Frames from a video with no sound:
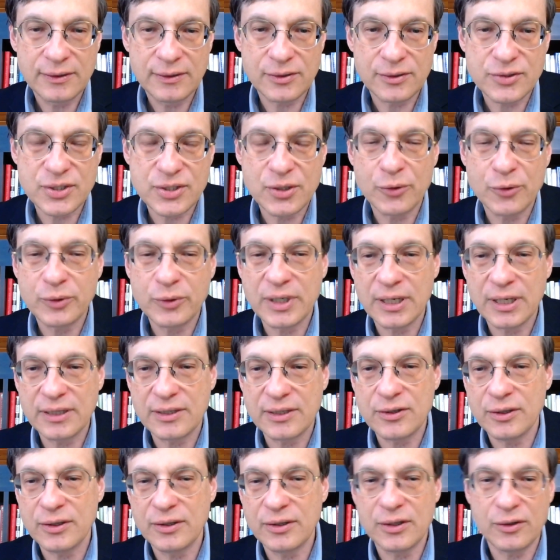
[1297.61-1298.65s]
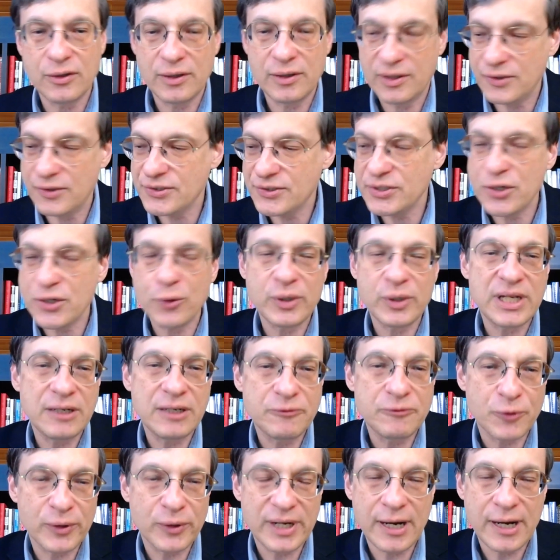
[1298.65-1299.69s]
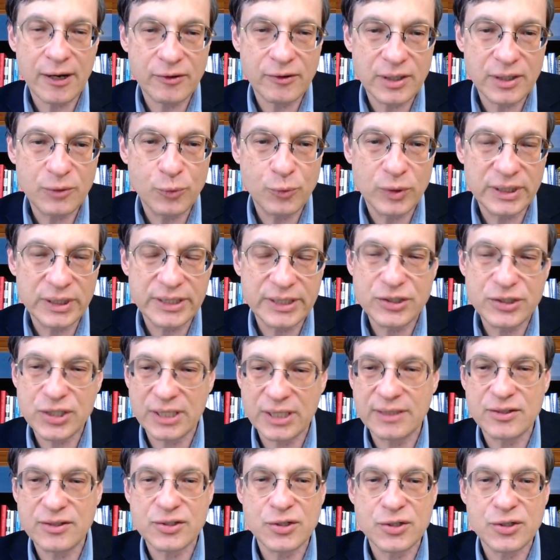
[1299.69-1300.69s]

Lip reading: There's no need for inherited religion.